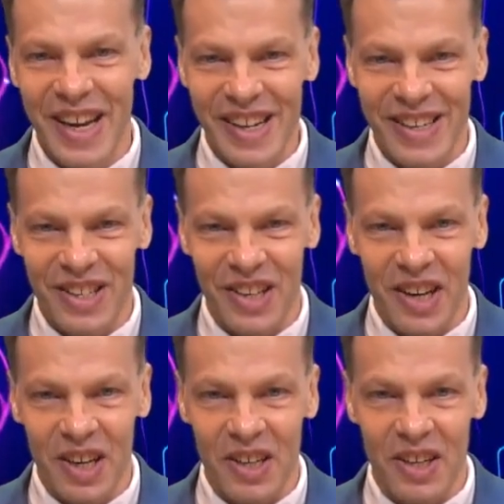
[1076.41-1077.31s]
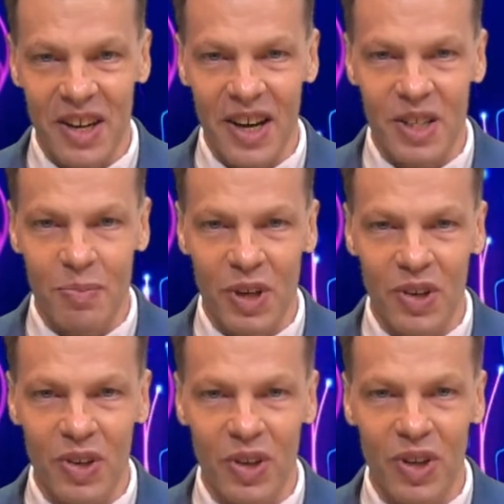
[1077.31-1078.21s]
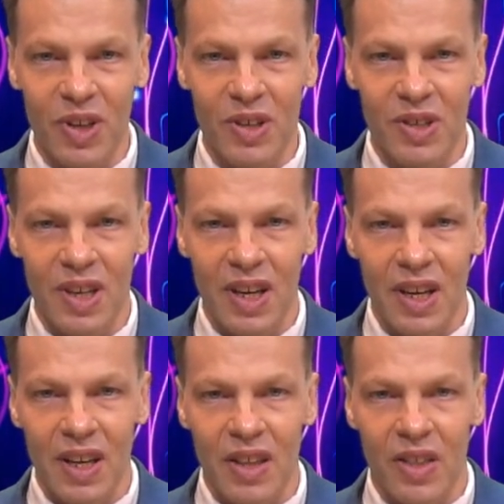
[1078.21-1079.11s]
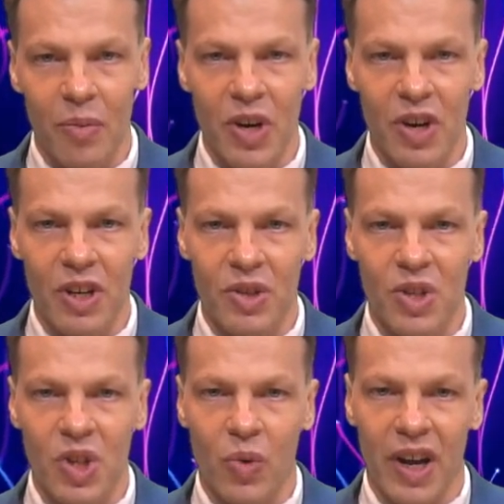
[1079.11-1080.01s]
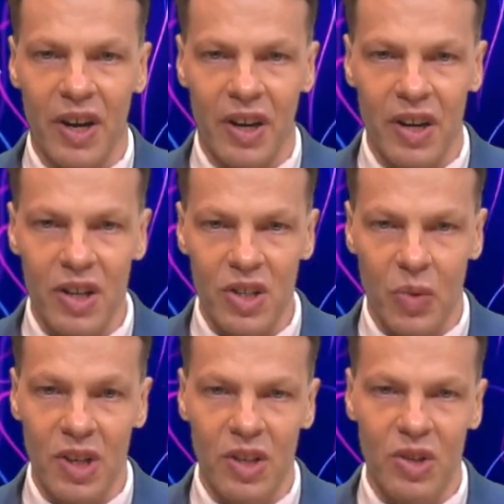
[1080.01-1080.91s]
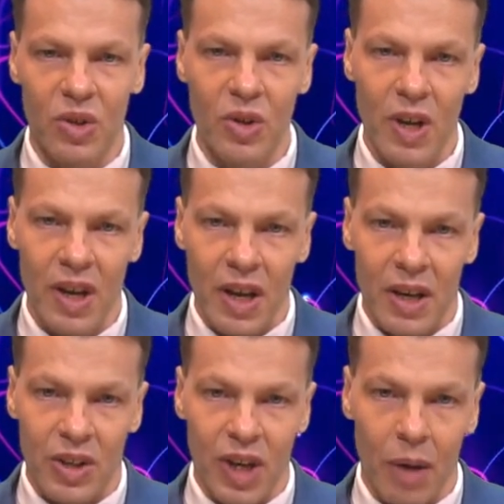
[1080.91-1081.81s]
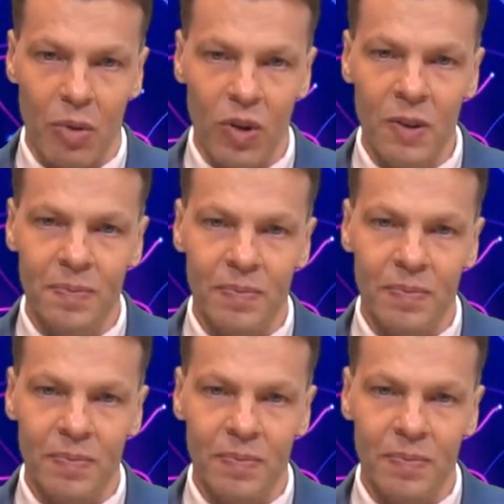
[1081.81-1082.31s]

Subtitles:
Did you get it? Yes, because the period is squared. Okay, so we need to double